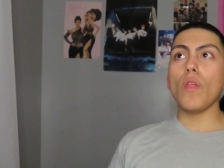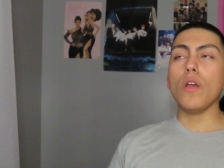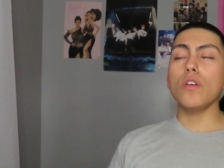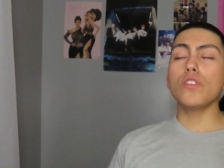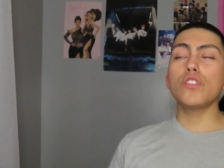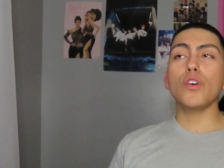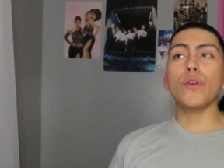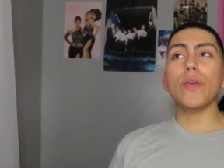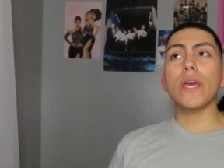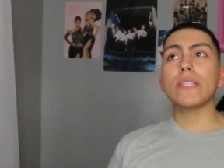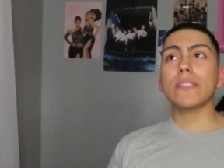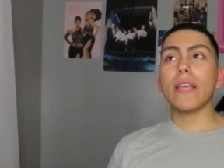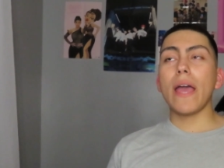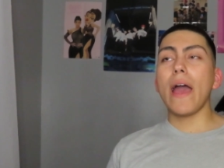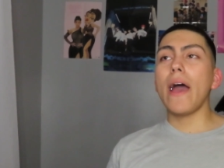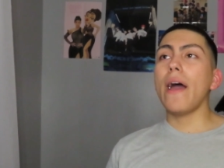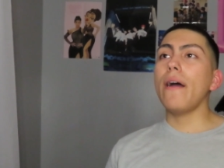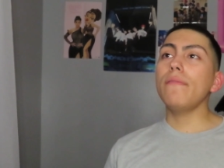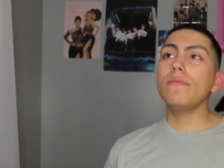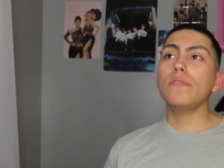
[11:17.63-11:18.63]
so yes i
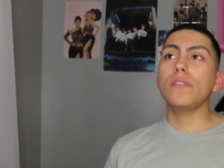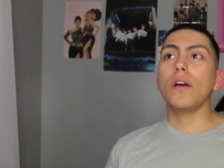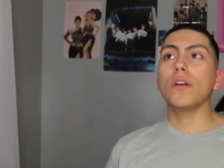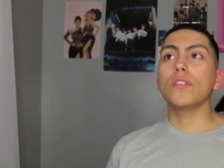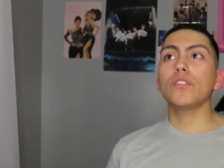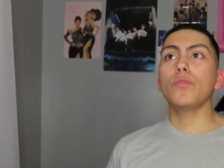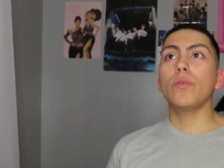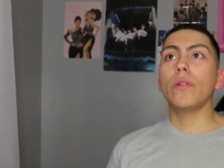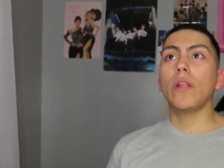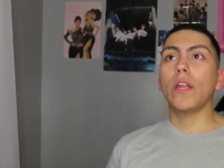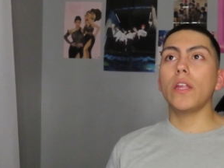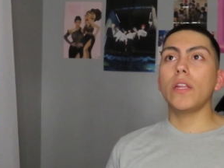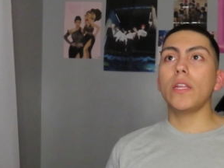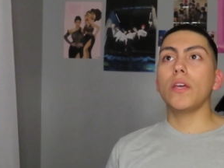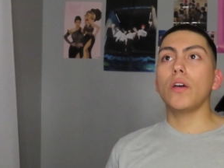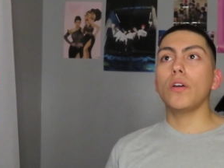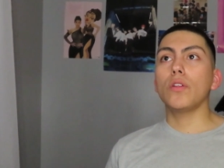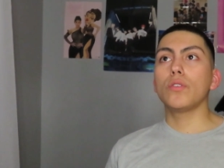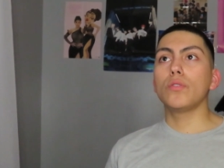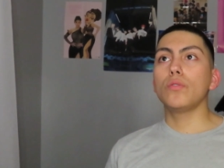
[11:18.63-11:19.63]
have talked to a lot of D
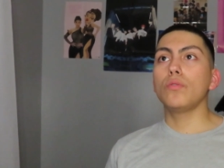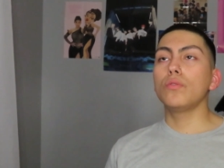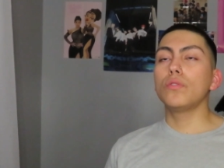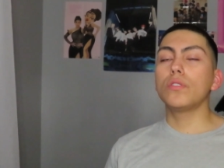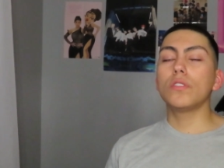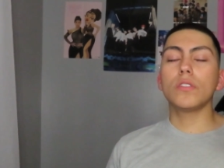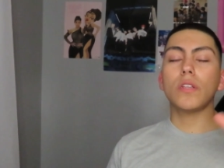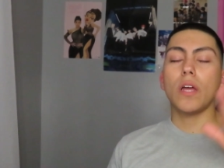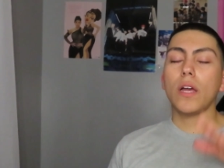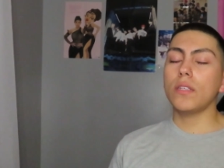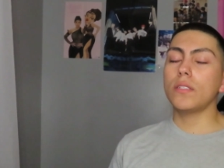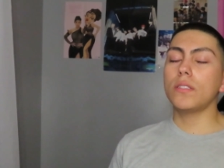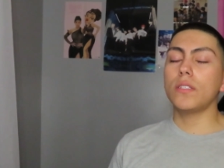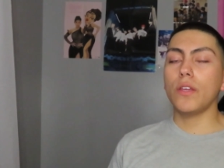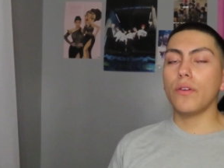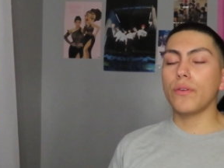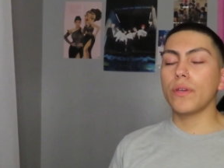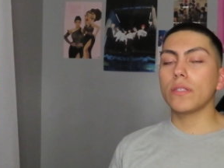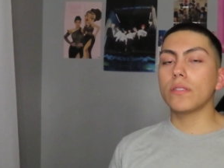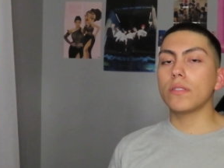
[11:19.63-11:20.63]
L dudes not
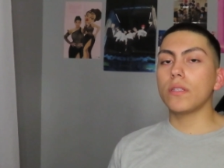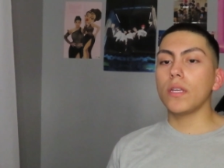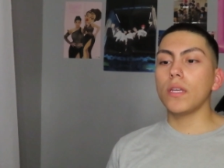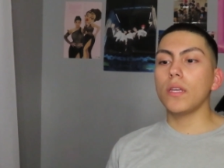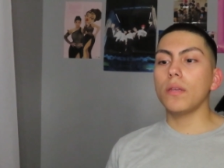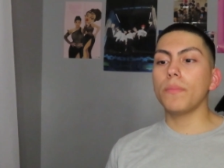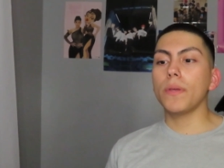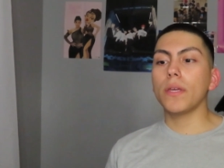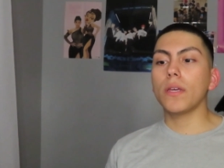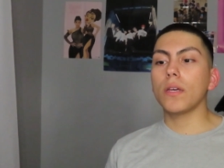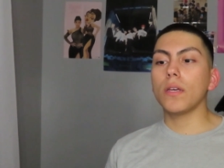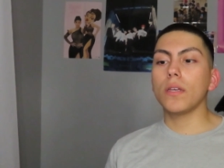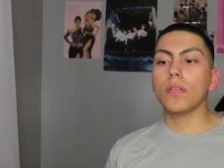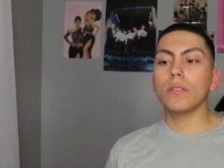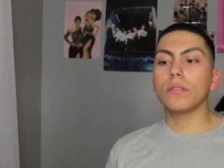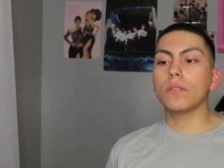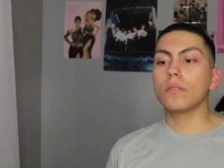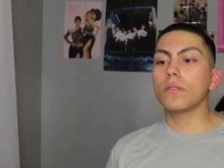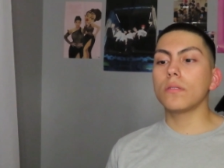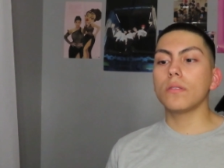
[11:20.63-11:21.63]
seriously
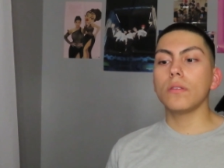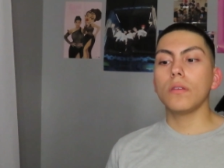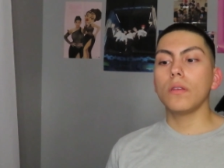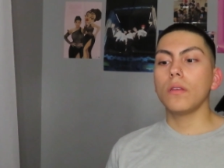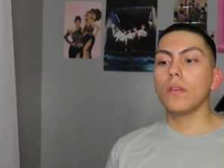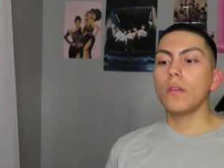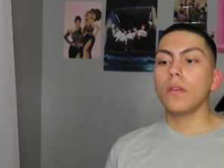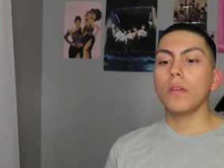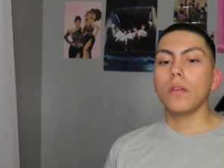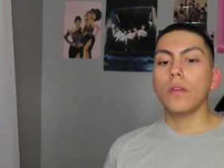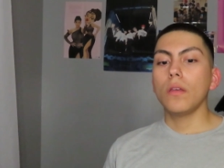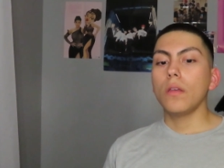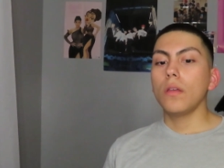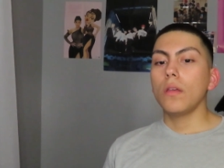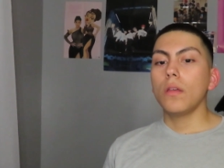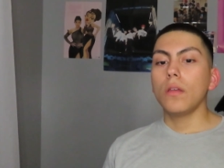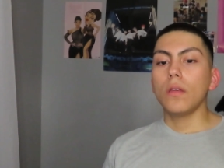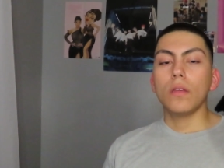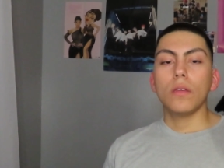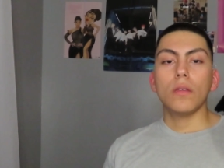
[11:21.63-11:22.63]
because
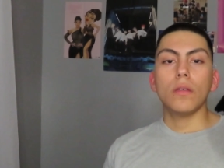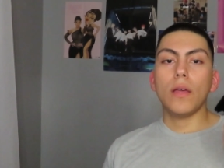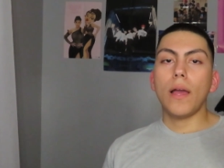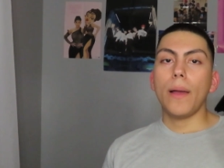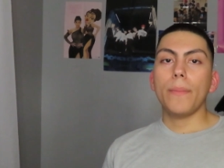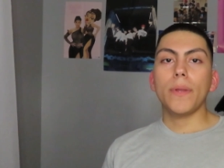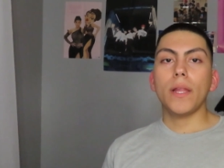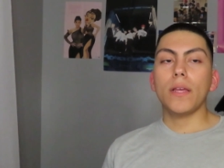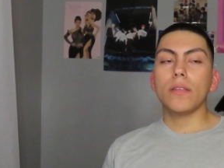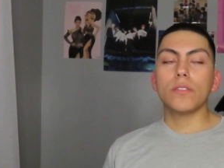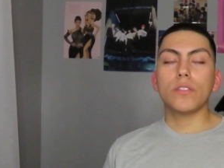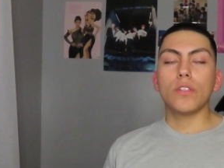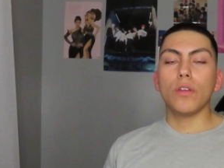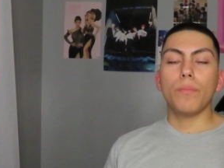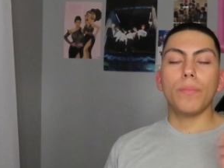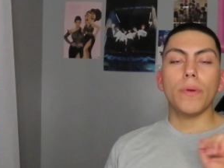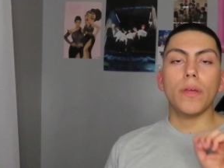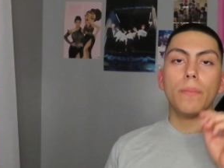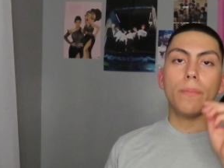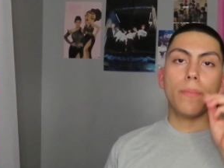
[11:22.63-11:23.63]
i'm not
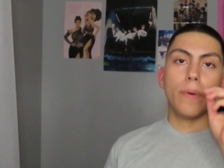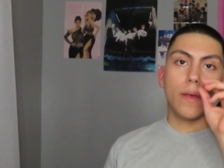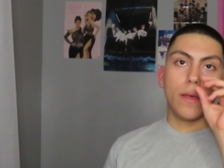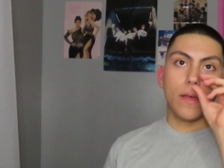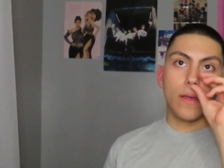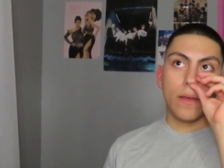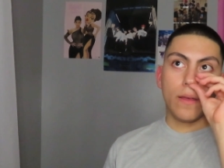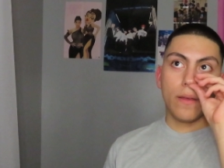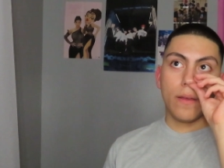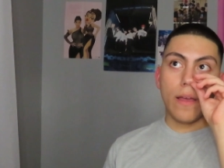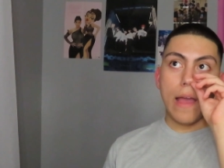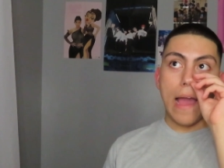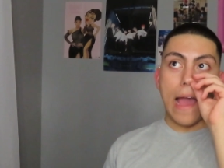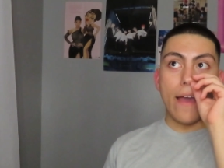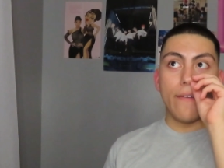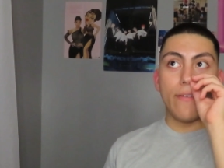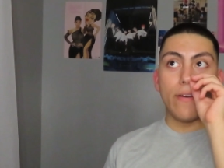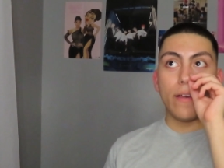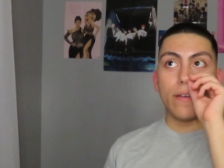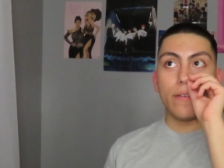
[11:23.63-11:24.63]
stupid but
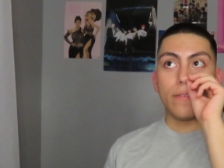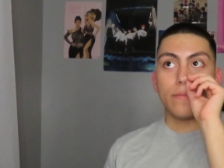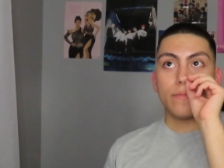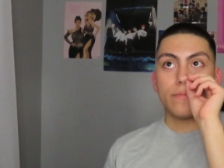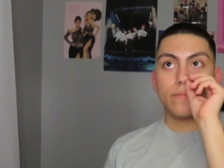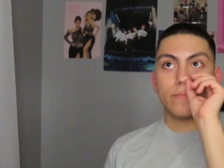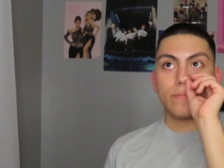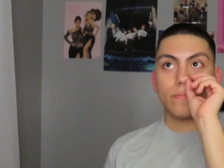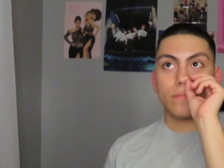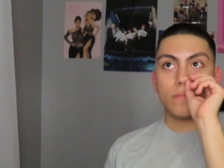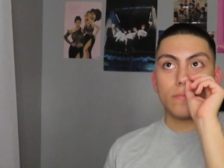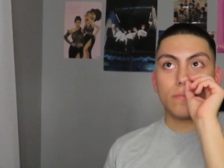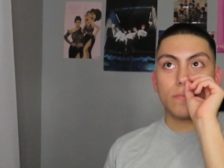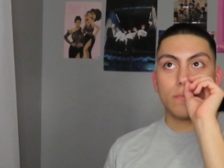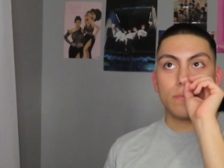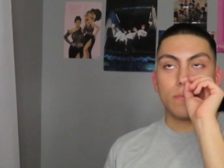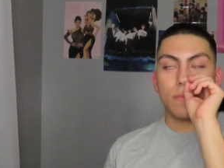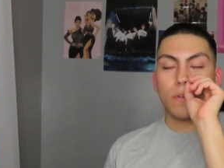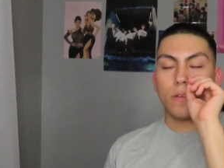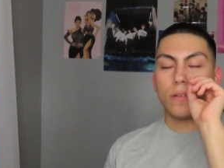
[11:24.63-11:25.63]
i have
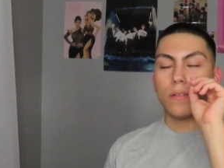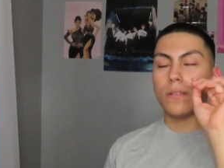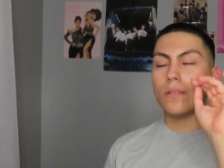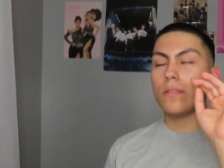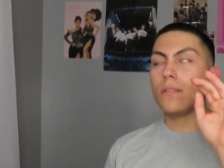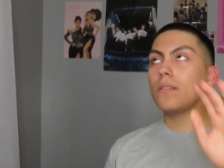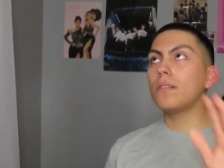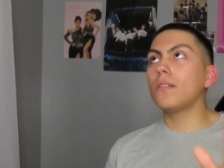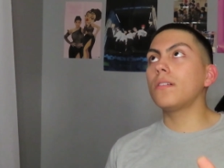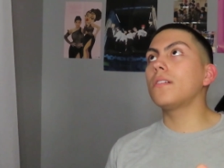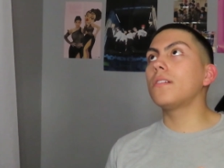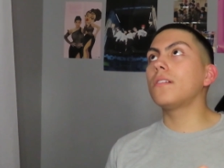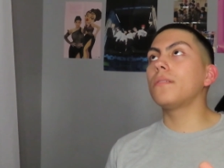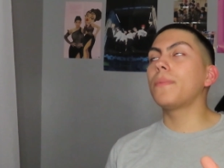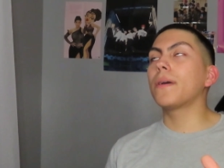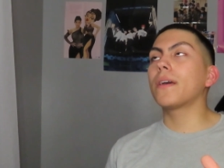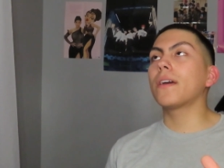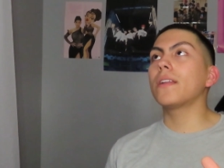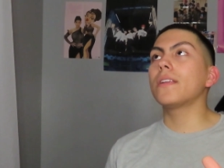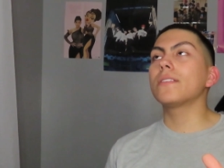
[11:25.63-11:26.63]
oh
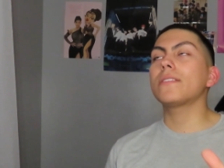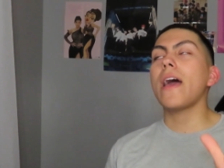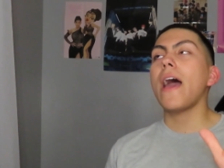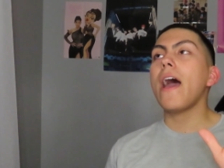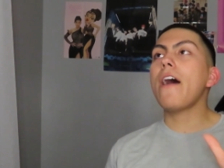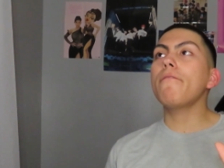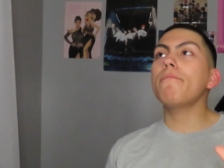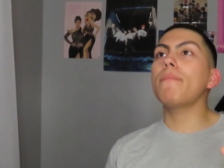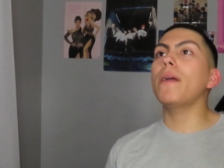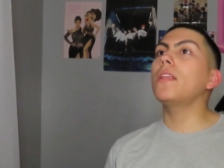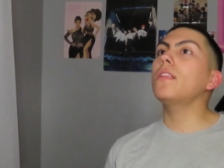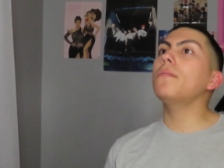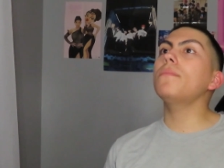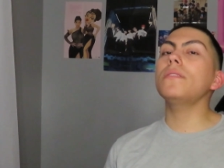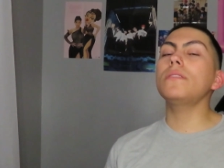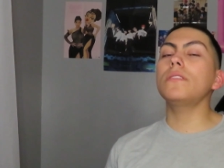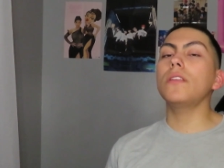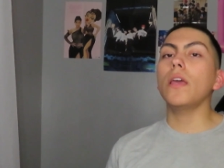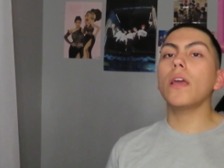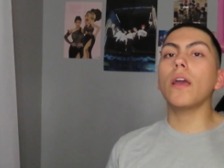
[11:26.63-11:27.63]
my goodness i have made the
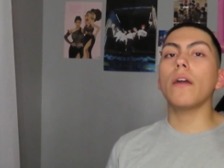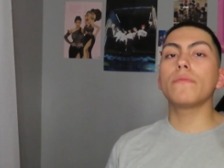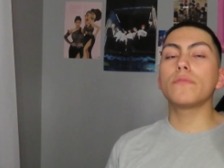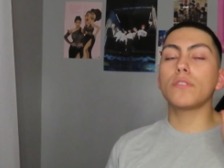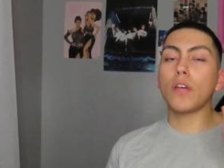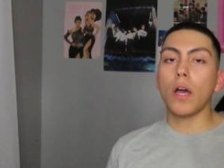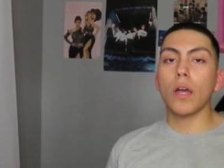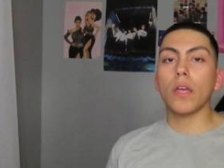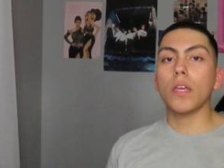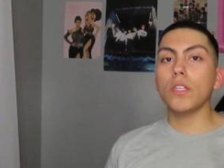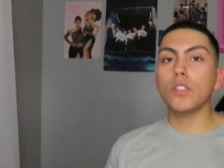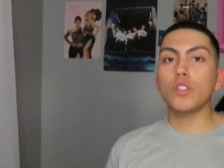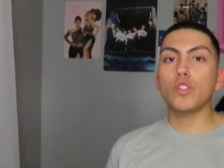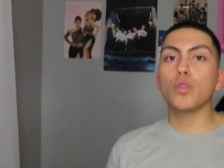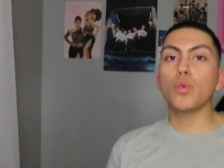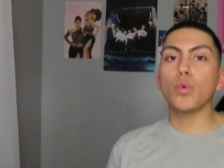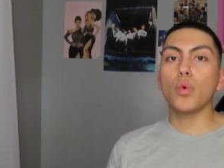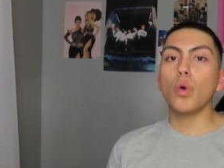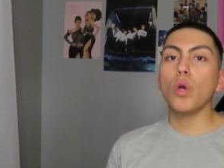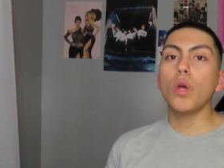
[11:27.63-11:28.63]
mistake of talking
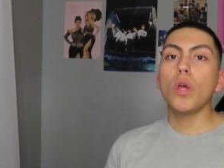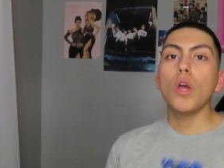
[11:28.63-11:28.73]
to